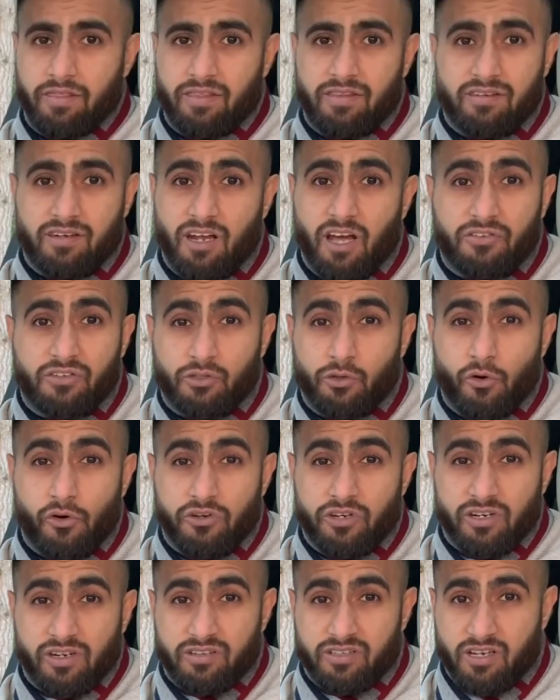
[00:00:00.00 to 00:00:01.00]
There's enough storage
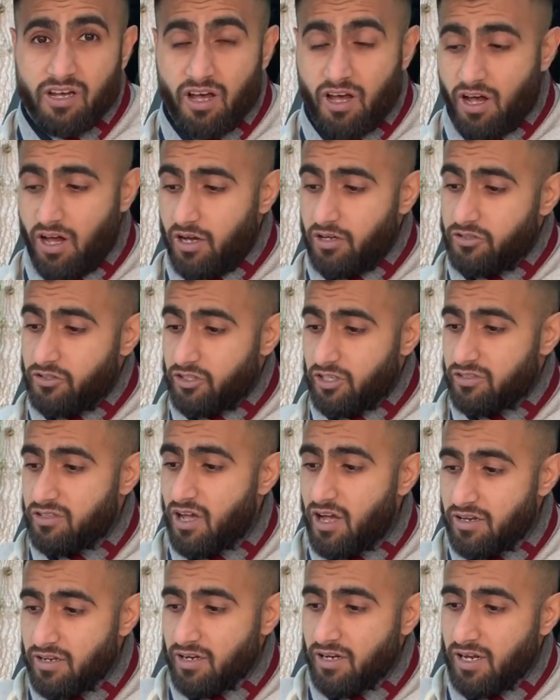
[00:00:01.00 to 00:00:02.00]
in this car. Just
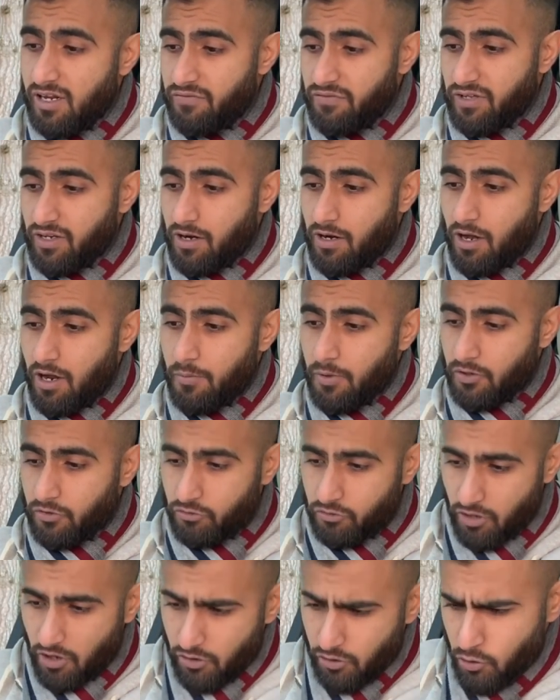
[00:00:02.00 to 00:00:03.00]
underneath the climate
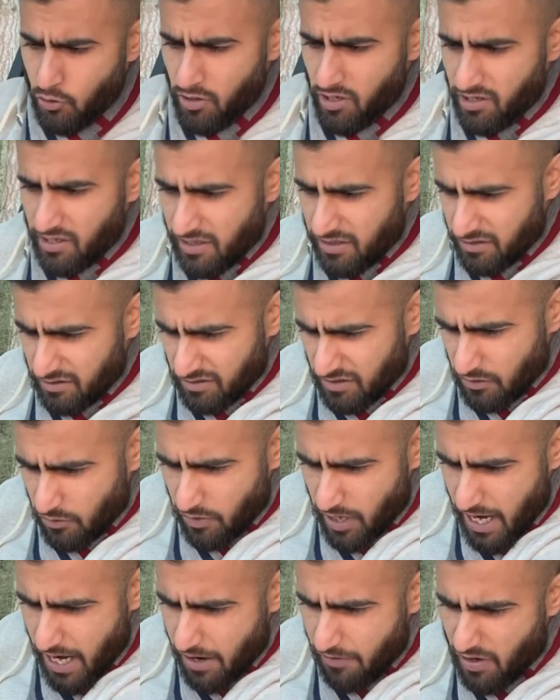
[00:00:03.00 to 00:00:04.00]
control, you've got like a little
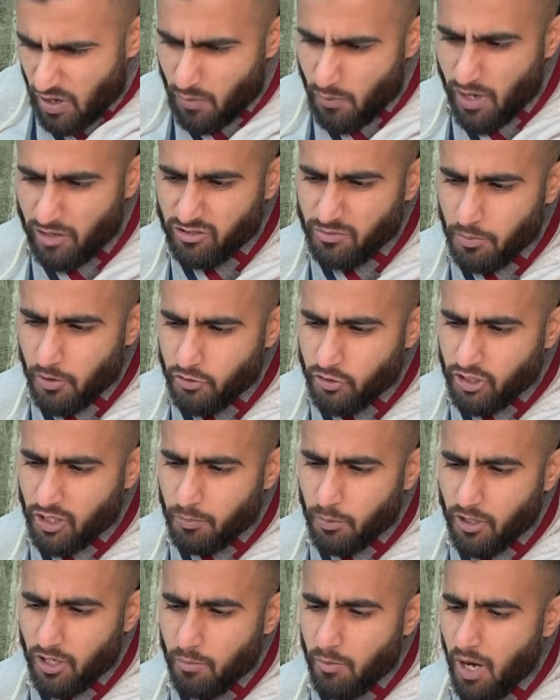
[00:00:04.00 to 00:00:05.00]
area where I suppose you could
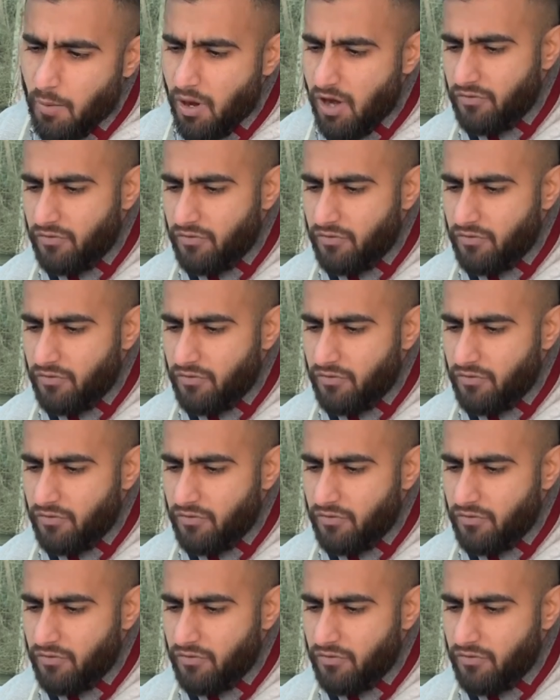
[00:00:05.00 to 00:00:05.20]
put your mobile